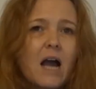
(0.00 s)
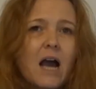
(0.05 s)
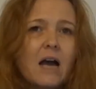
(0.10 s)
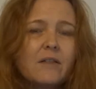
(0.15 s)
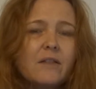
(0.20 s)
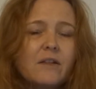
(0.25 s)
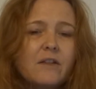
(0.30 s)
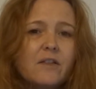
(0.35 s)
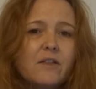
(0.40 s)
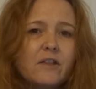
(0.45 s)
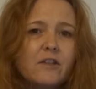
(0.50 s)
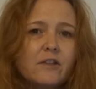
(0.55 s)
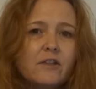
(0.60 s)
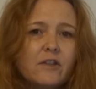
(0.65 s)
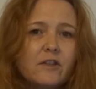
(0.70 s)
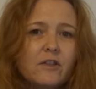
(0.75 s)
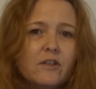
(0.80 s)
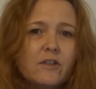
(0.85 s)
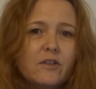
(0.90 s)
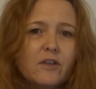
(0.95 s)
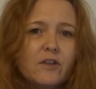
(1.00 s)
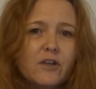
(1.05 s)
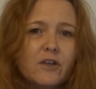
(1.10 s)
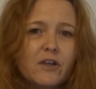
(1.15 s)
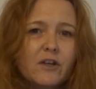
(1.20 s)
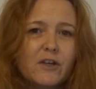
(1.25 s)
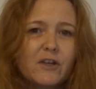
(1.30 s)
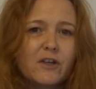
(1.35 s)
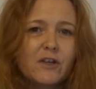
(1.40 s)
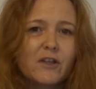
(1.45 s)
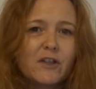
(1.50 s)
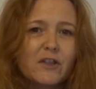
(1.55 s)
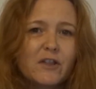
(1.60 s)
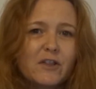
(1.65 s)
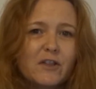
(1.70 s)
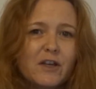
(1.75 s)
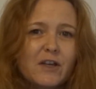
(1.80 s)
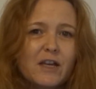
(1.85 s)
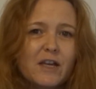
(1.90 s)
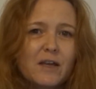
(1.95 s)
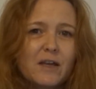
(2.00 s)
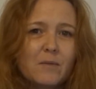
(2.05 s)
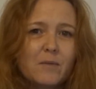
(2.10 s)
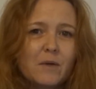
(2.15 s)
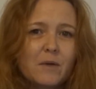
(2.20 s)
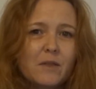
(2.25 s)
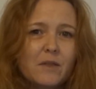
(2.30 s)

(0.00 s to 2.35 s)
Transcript: other than the theme